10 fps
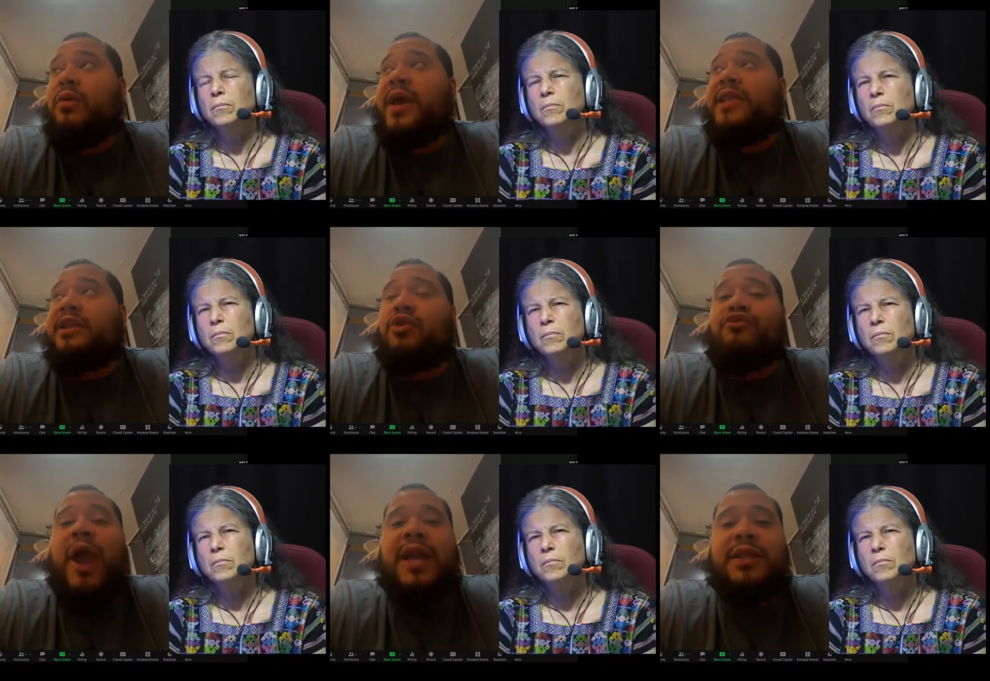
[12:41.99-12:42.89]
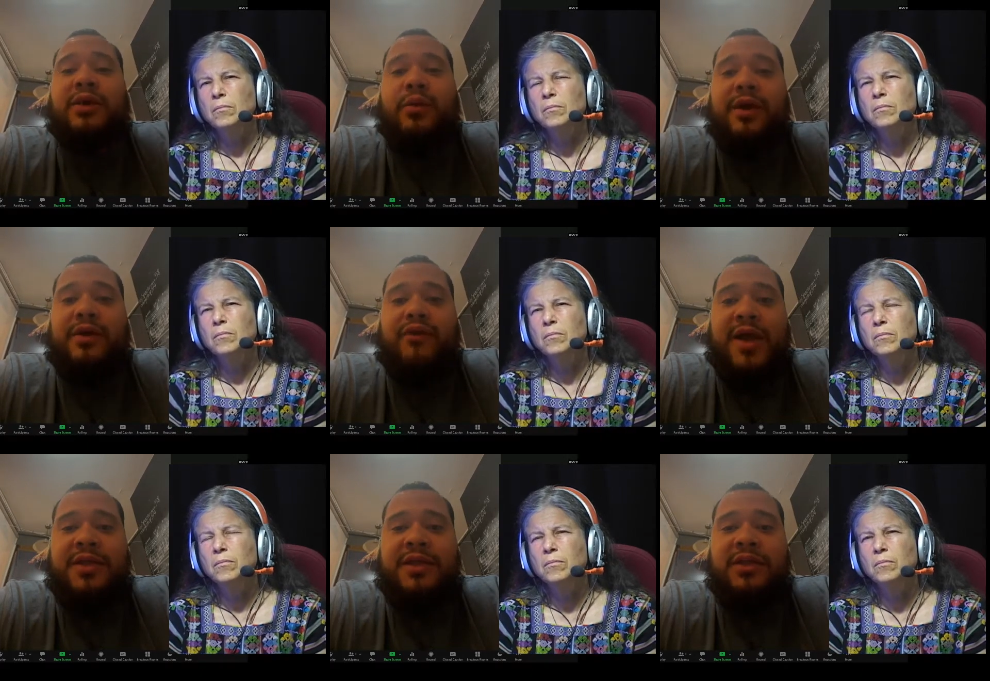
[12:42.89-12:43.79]
Speaker 1: a way that they're writing the work
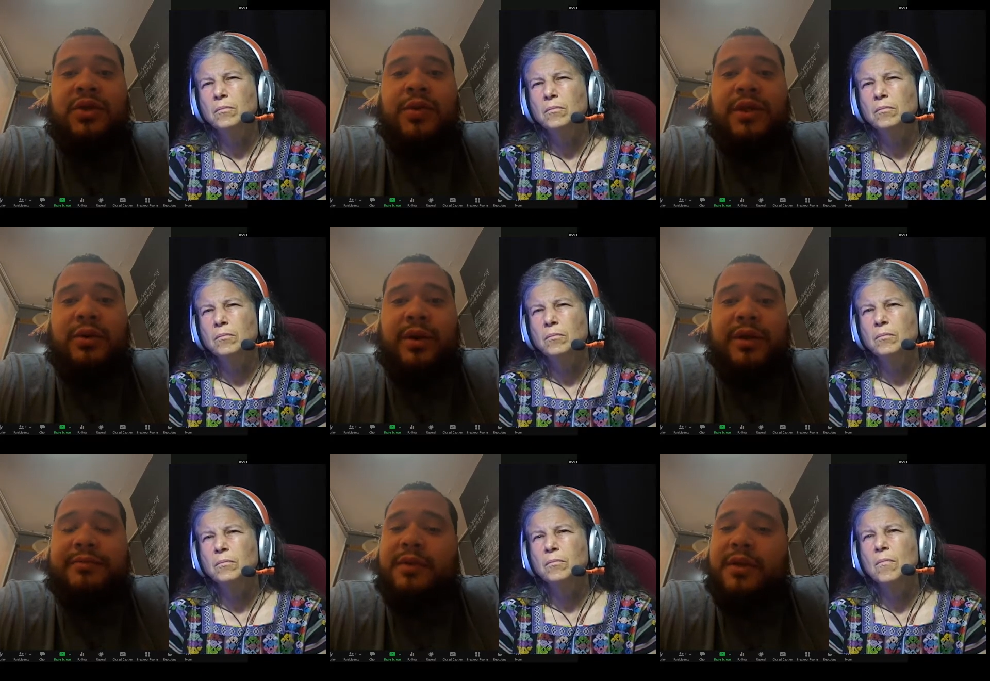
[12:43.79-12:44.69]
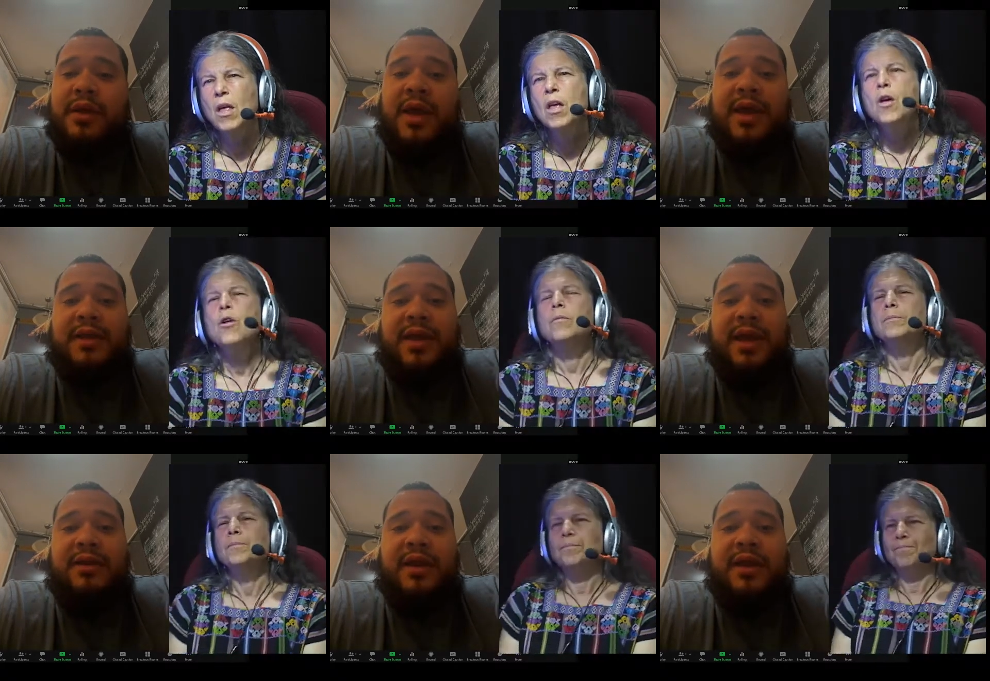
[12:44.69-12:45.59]
rather than doing the work, and
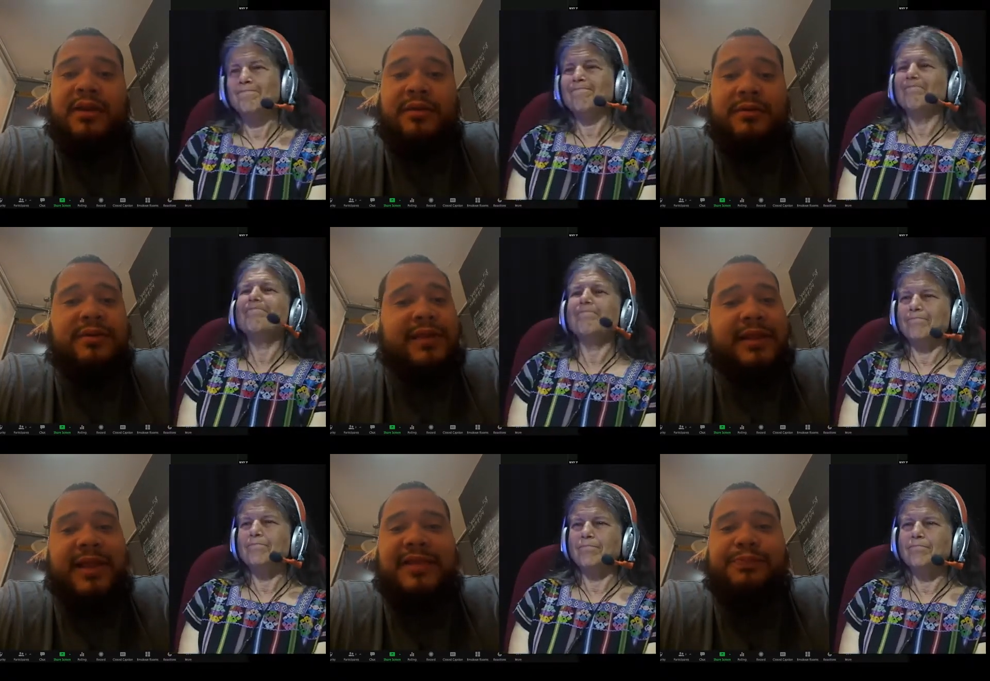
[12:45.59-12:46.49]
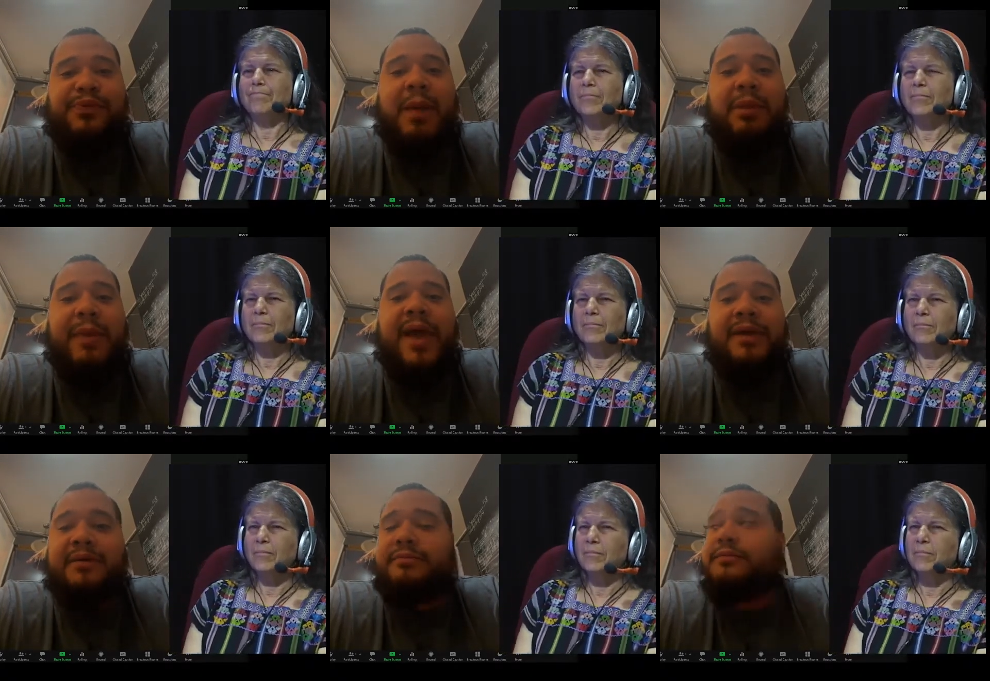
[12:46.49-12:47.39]
and and th that's
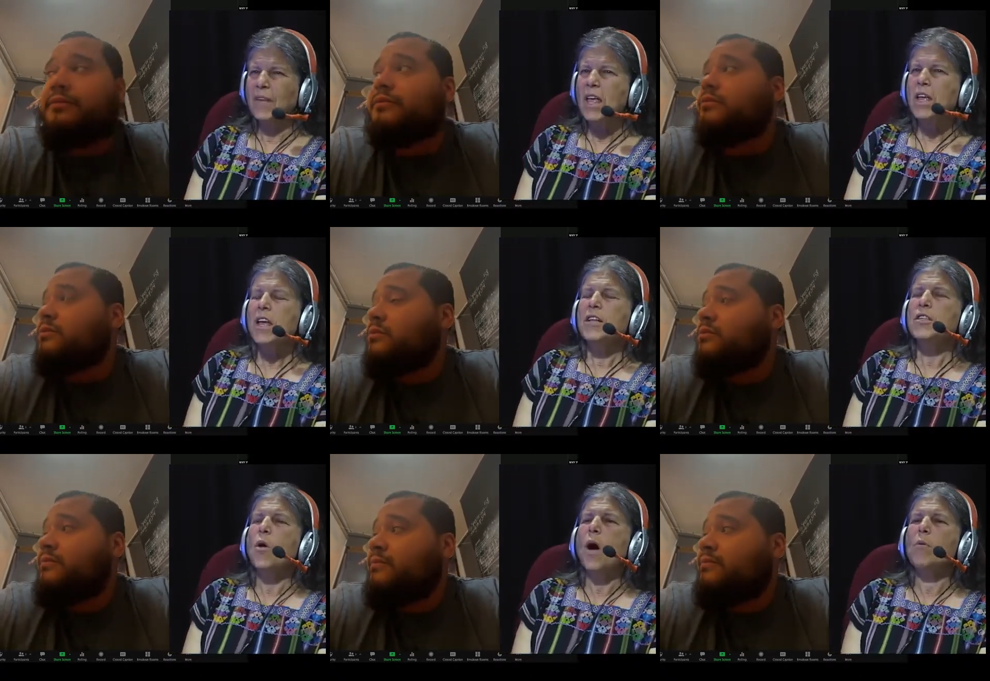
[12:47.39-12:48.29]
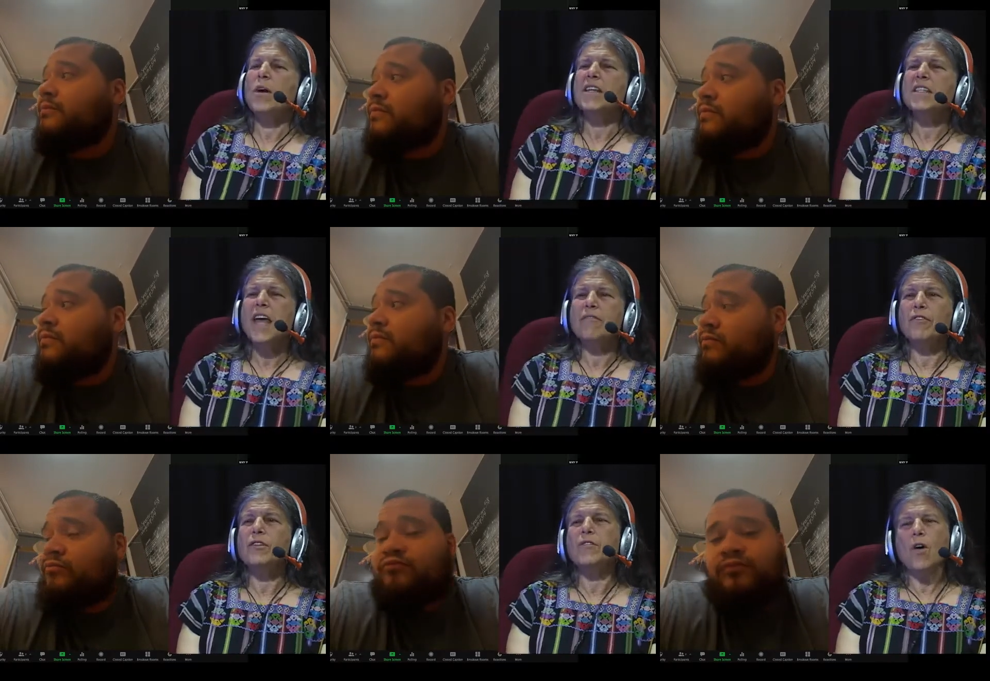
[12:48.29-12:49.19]
problematic.
Speaker 2: So I want to say
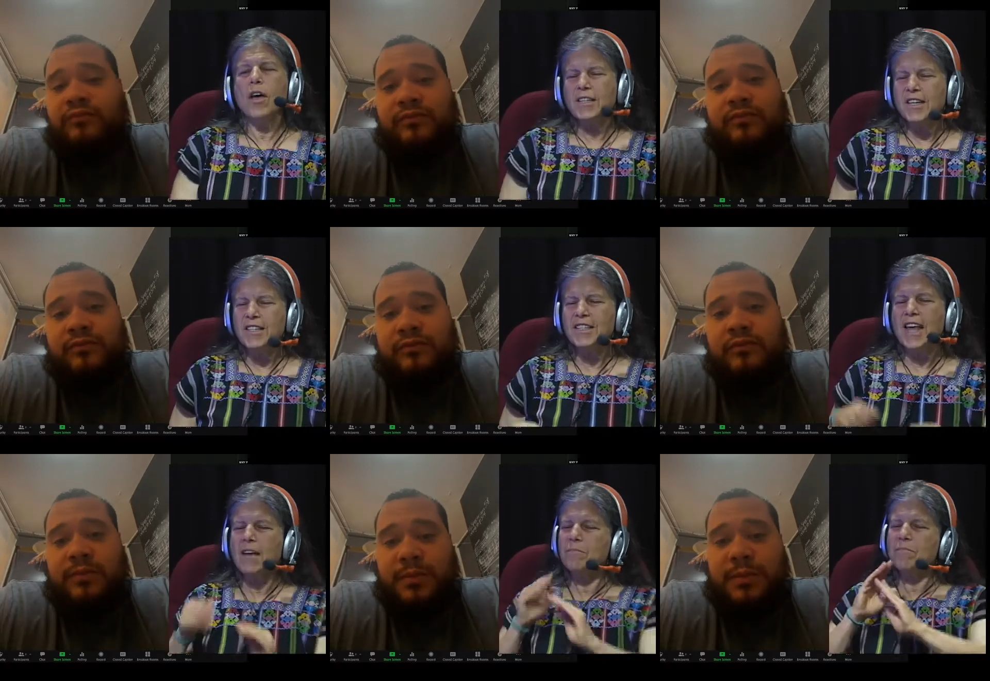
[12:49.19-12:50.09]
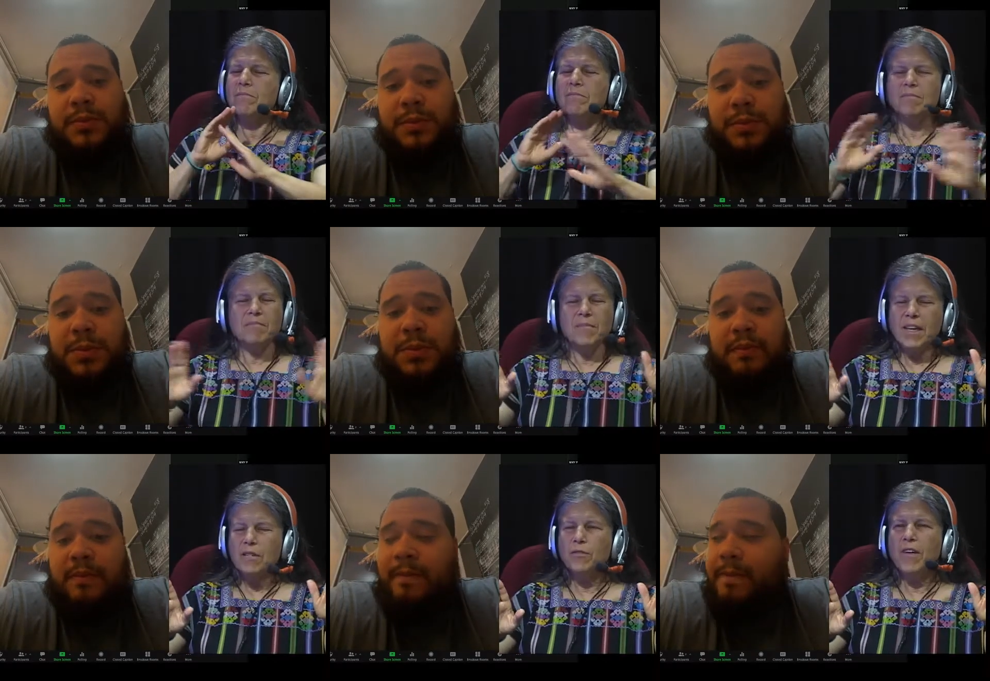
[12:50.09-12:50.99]
first of all, I need to say,
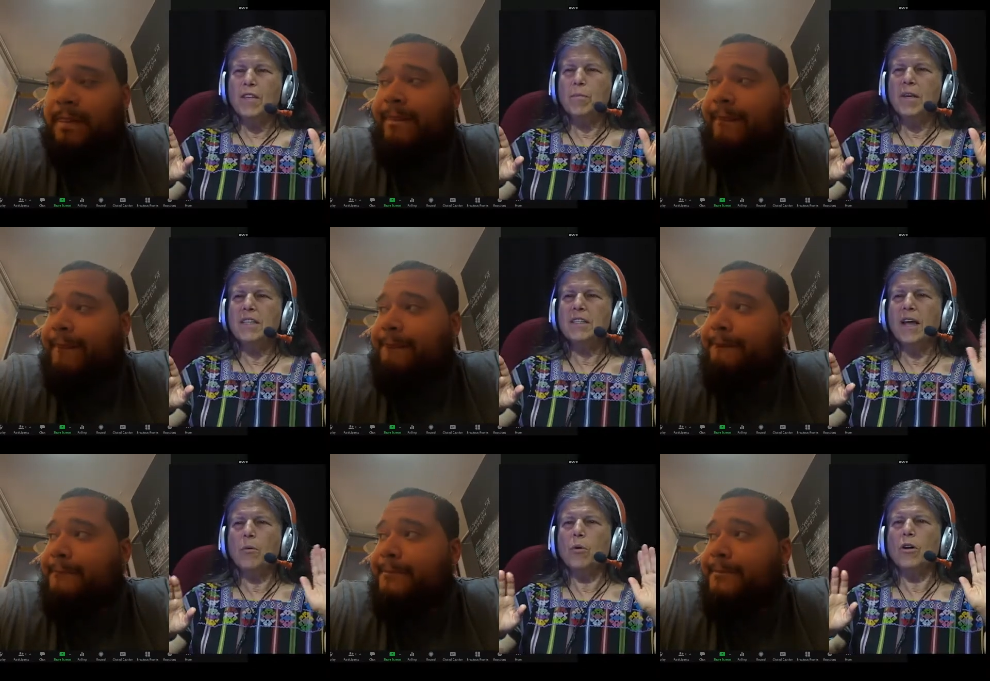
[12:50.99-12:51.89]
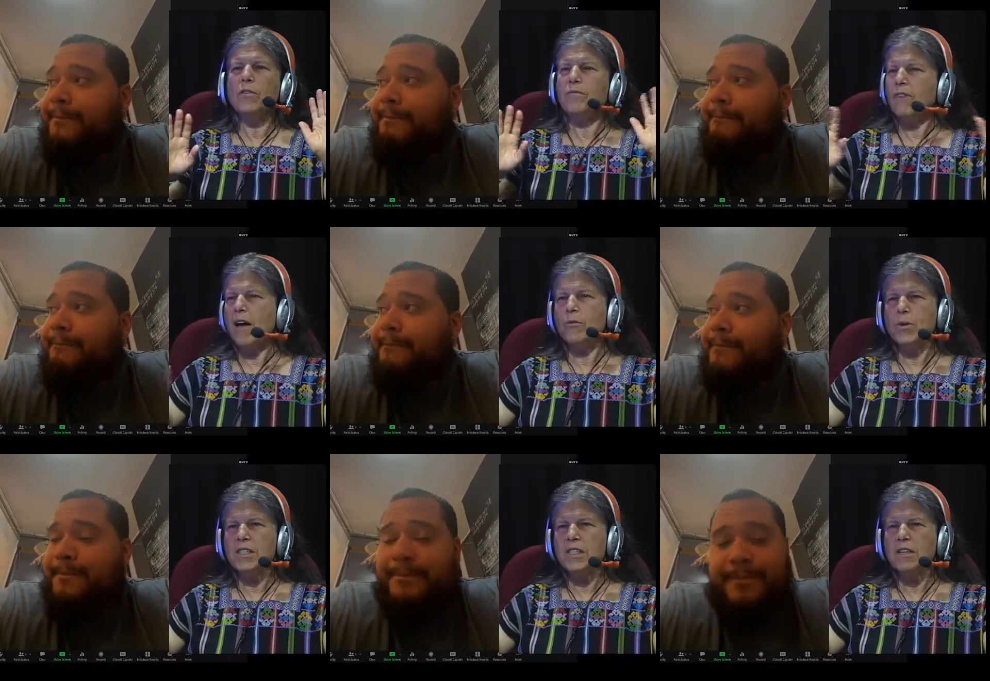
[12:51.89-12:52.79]
Interfaith Peace Network, five hundred oh
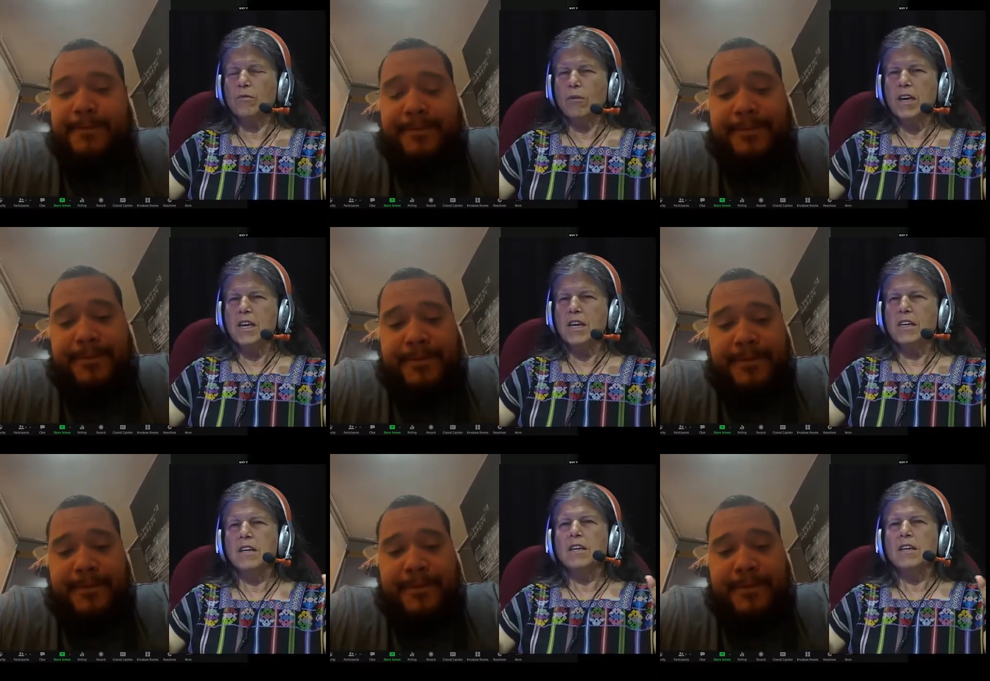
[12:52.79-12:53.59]
one c three,